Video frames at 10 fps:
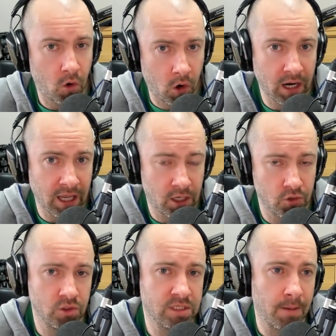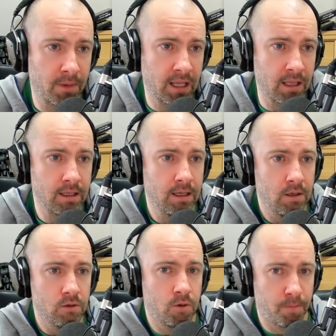or I could use that money
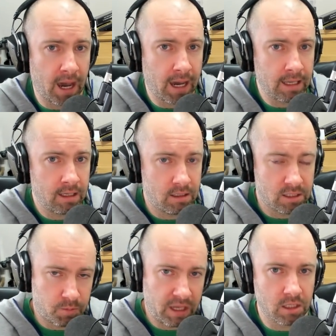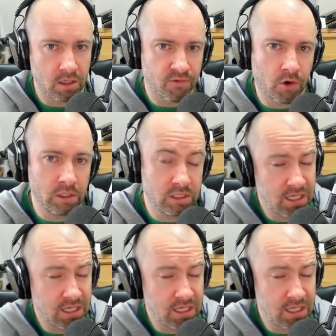to buy speculative coins.